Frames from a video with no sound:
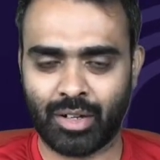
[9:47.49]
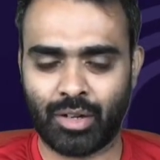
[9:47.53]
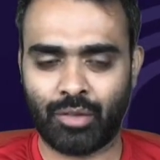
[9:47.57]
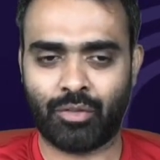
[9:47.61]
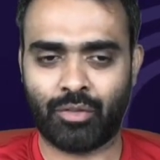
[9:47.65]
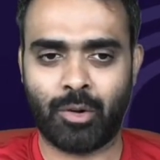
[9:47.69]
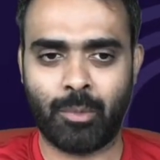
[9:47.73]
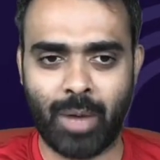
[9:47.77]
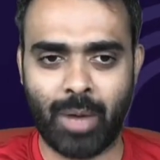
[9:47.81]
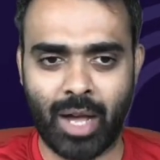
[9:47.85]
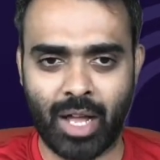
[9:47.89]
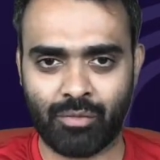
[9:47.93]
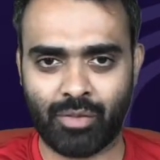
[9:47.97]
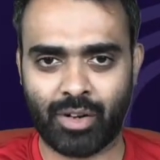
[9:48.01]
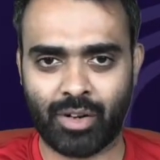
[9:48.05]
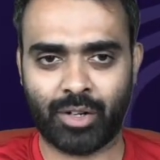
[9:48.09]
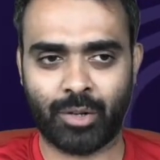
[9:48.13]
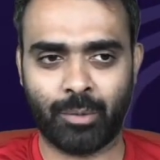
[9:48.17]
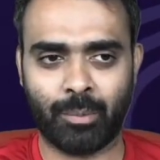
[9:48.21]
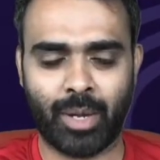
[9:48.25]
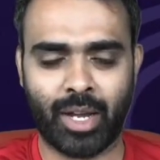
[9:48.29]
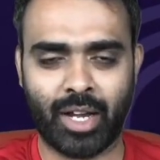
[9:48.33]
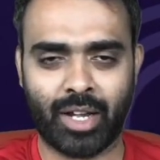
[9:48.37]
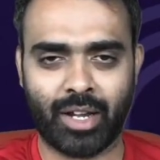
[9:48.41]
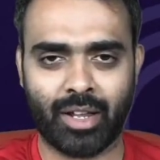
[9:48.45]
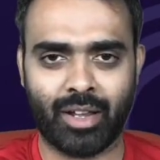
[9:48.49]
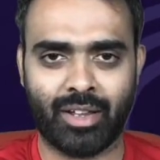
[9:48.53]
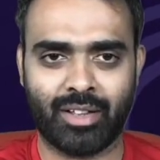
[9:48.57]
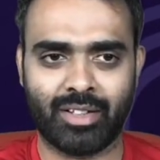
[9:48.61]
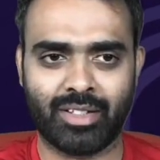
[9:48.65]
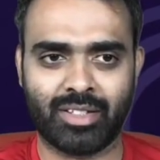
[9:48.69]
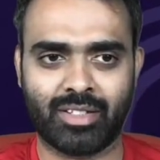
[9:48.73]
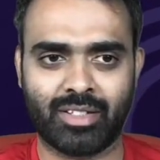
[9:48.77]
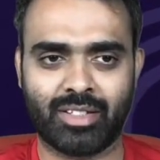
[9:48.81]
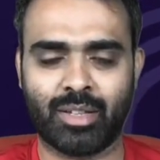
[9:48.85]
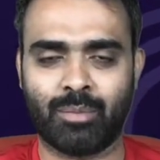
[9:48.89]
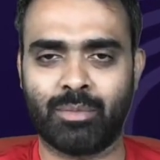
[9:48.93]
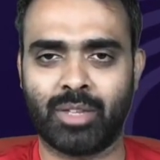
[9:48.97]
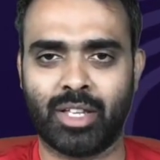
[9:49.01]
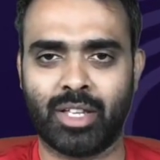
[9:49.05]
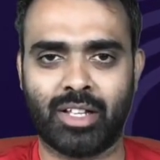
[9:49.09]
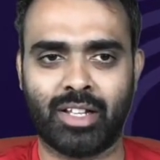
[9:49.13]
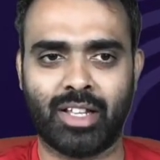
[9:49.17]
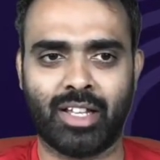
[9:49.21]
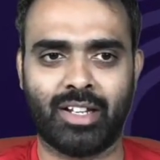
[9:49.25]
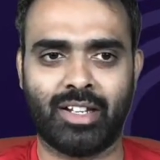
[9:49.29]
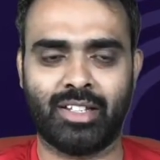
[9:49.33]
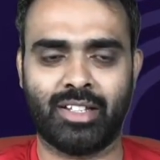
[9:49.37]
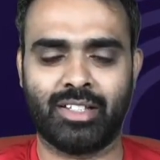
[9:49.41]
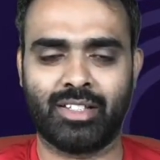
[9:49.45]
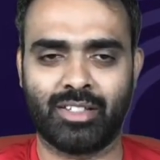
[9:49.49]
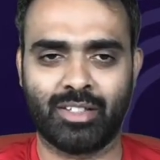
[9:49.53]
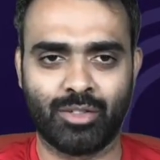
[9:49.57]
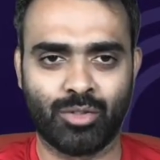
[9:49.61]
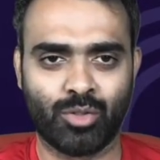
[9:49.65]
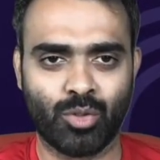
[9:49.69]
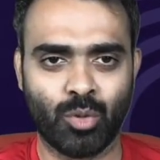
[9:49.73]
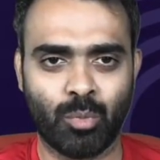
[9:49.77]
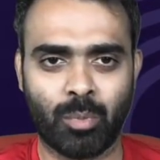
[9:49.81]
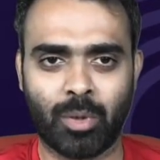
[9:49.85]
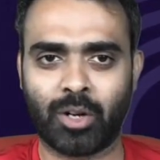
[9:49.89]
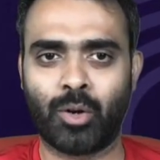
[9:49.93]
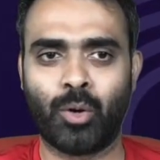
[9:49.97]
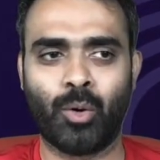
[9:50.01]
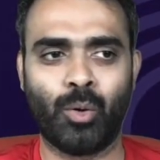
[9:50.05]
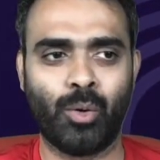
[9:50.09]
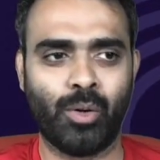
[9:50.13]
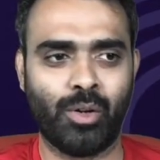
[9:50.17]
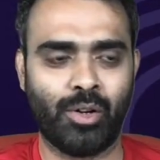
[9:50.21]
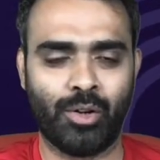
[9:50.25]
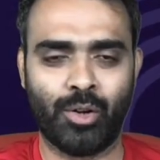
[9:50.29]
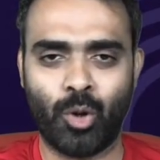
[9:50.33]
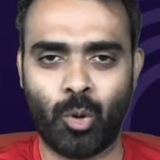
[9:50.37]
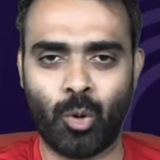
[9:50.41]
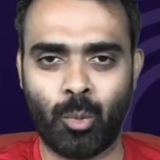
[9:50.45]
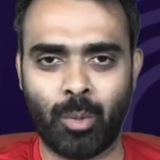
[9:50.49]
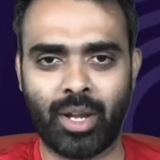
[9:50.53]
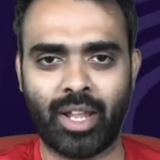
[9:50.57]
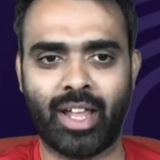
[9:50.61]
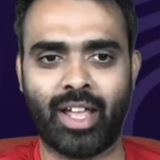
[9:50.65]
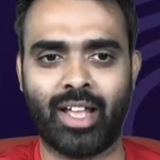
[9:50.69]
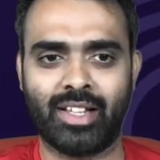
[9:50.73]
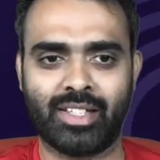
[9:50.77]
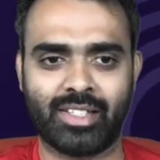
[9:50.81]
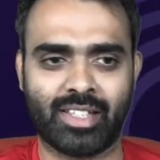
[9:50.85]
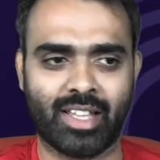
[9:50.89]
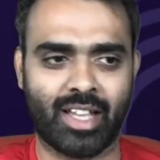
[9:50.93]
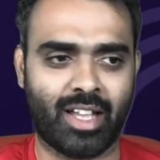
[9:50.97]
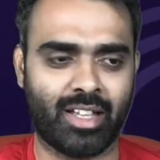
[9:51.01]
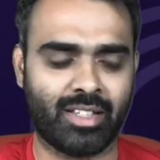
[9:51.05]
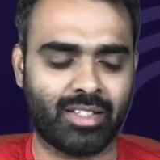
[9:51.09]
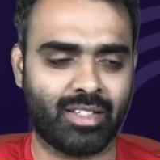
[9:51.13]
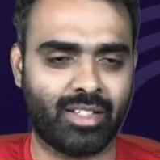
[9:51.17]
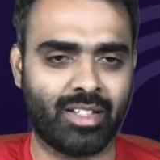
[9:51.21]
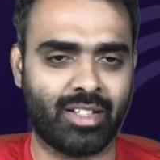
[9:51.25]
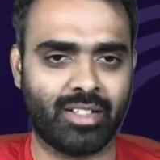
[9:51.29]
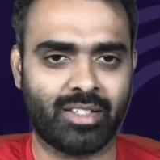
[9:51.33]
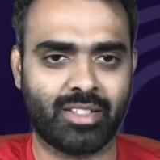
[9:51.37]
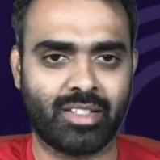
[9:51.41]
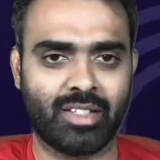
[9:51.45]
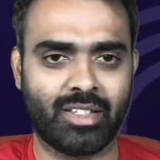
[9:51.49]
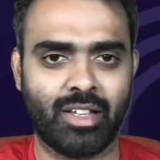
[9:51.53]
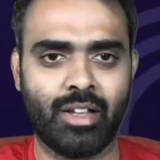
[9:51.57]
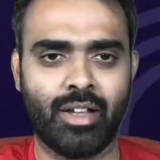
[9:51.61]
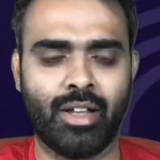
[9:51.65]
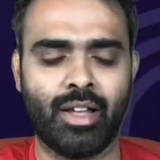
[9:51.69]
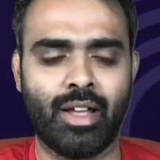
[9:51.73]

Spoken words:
from alpha to beta is something that is super cool. Nobody else has this.